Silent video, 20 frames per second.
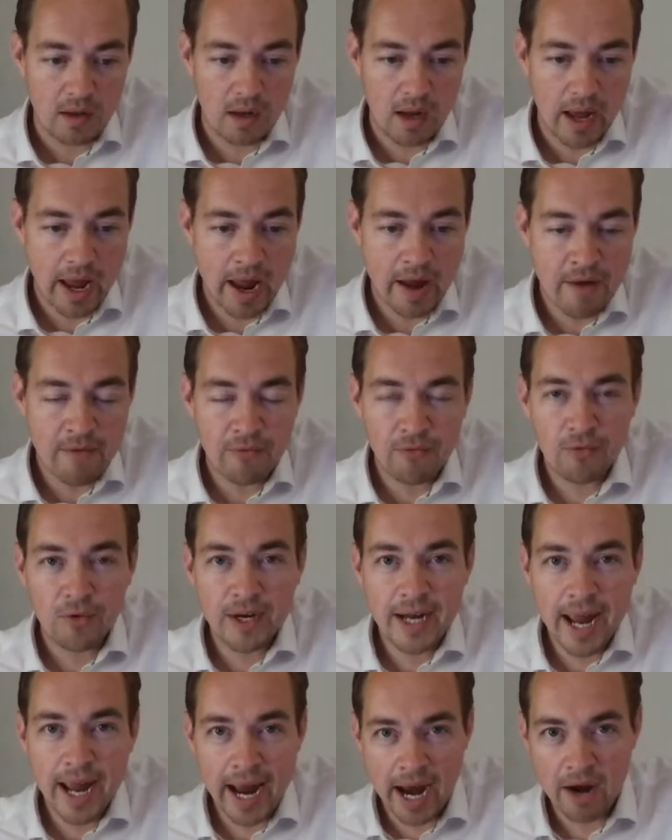Every
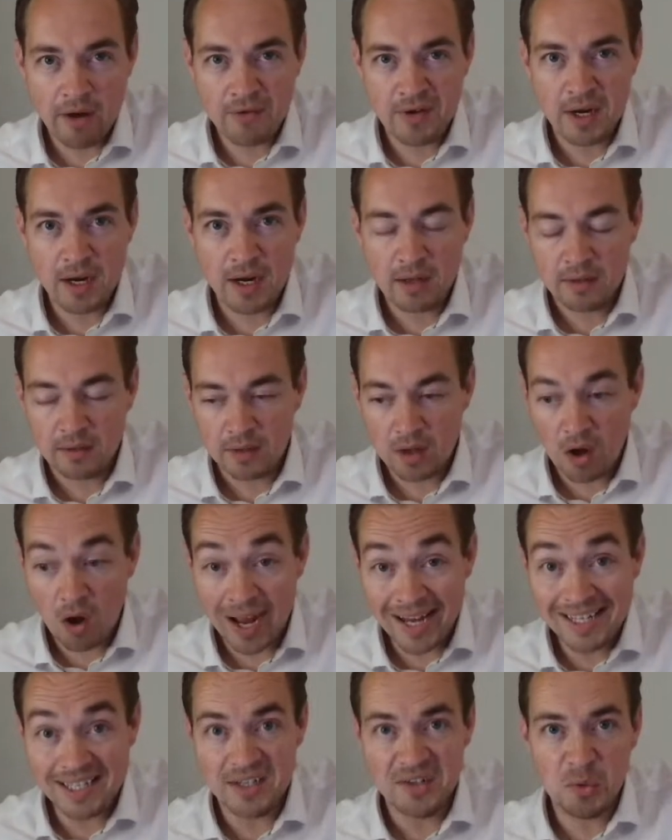area that I
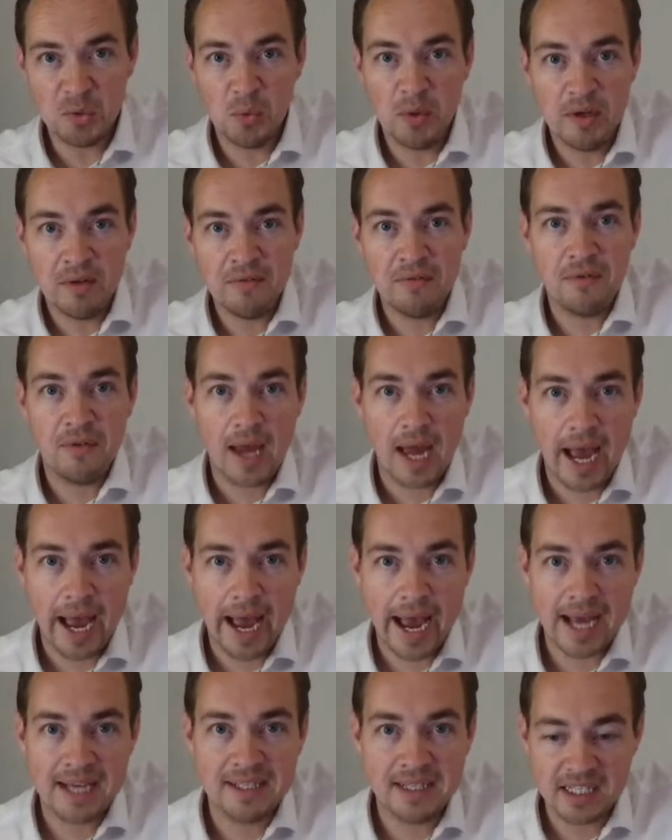deal with
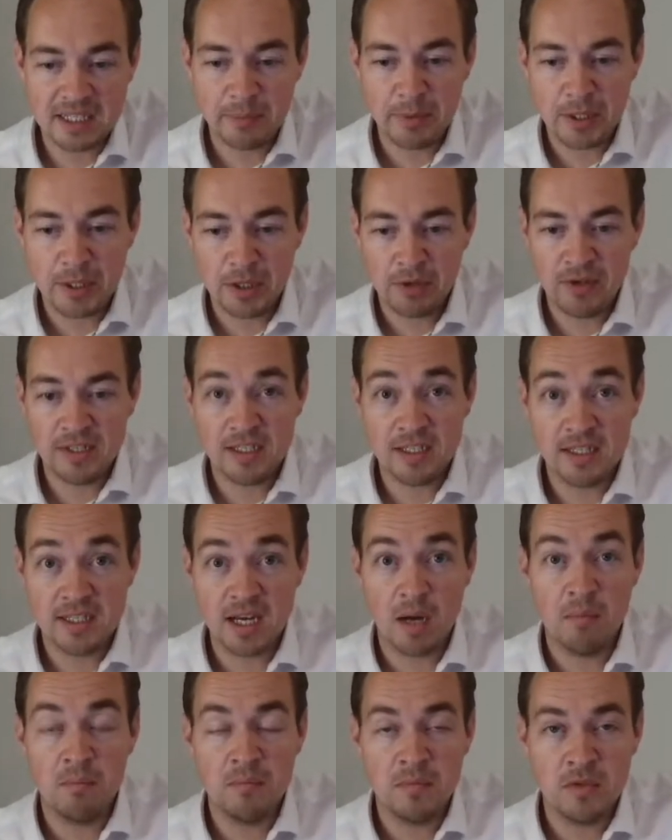has experienced
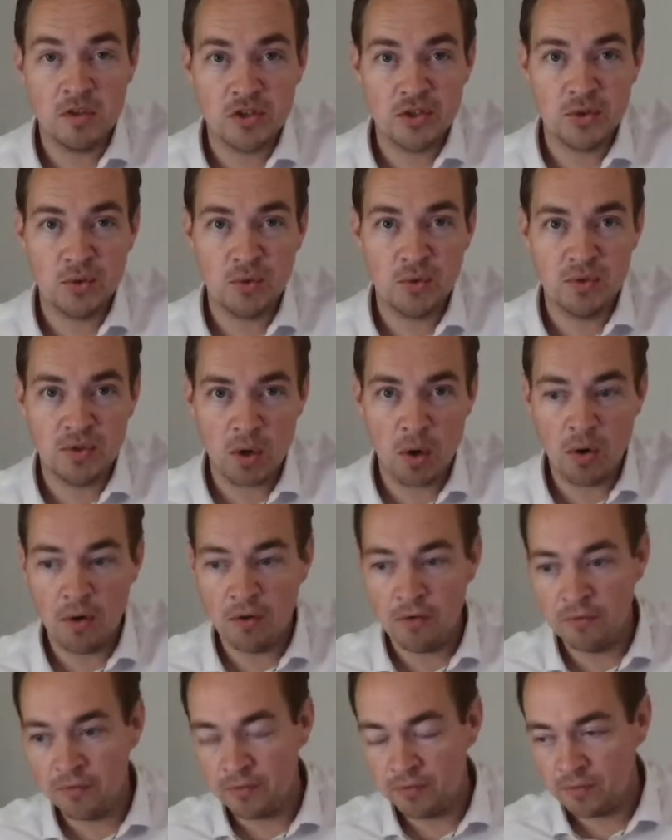some sort
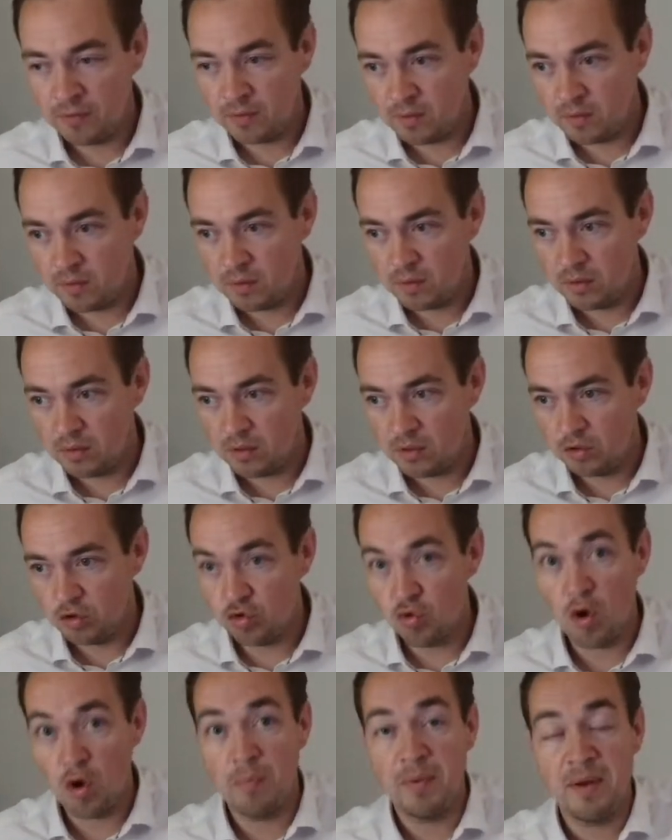of
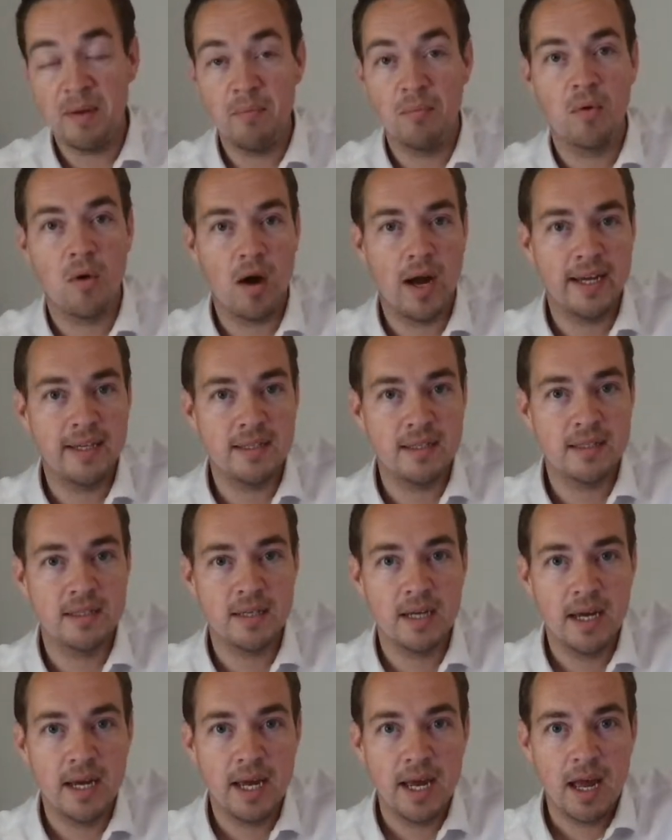drop in price.
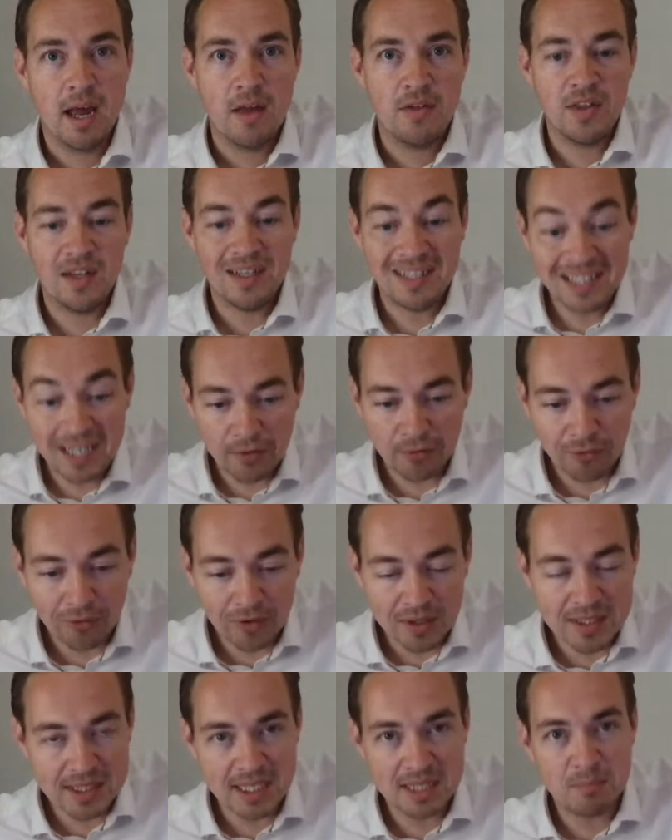The
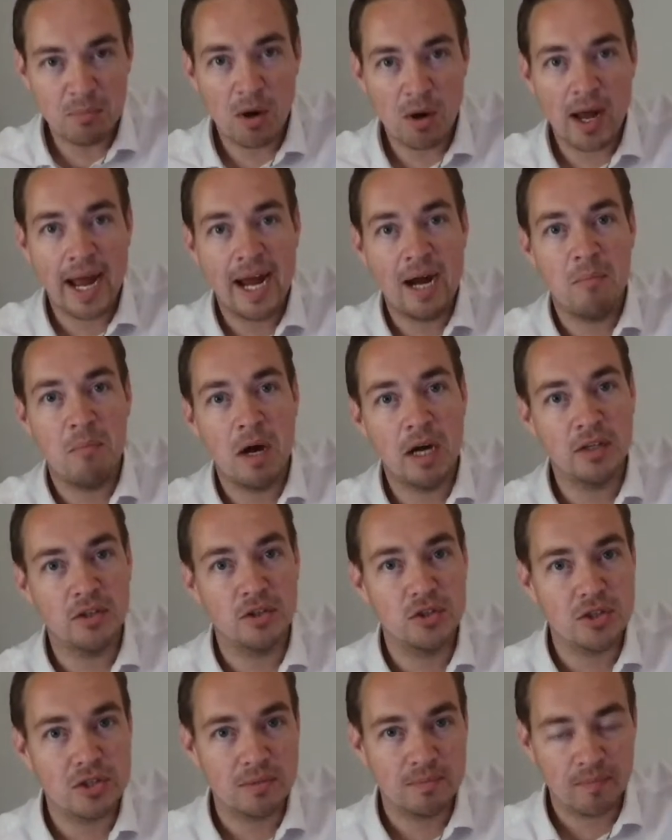difference is by how
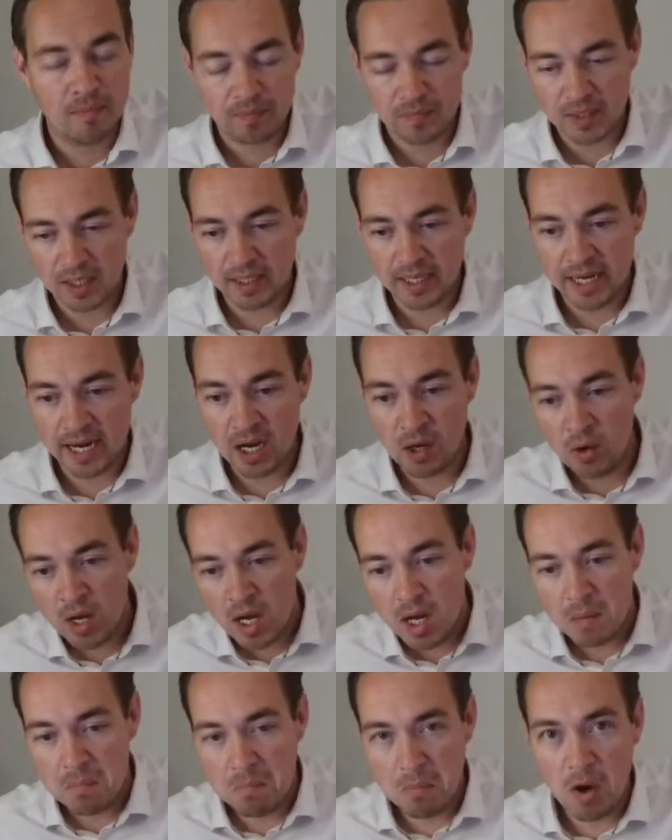much. Now,
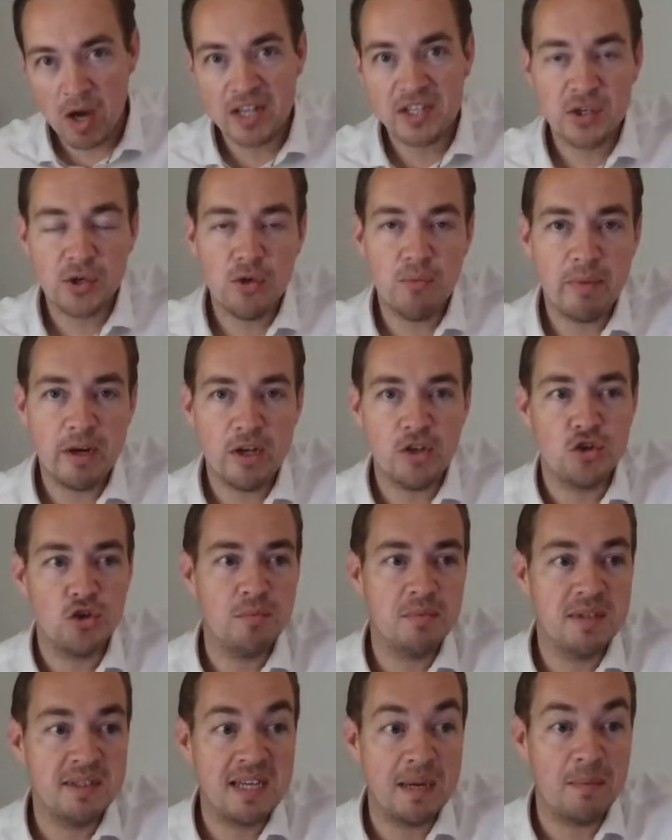my 2-bedroom
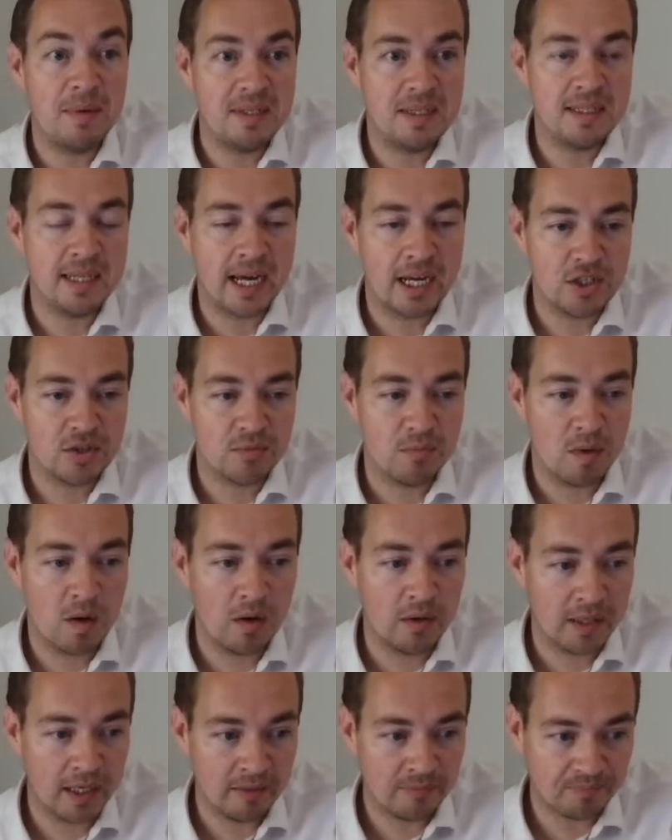semi-detached
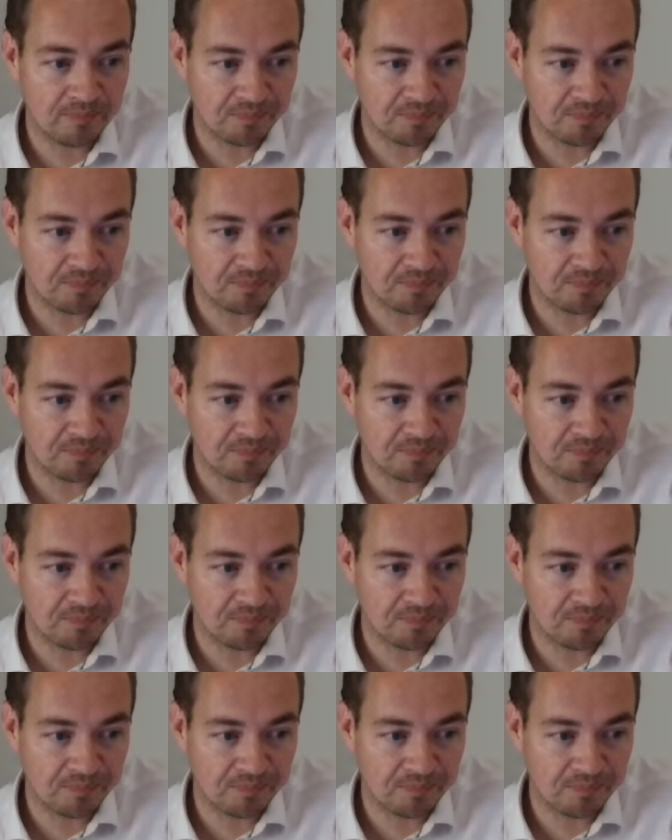market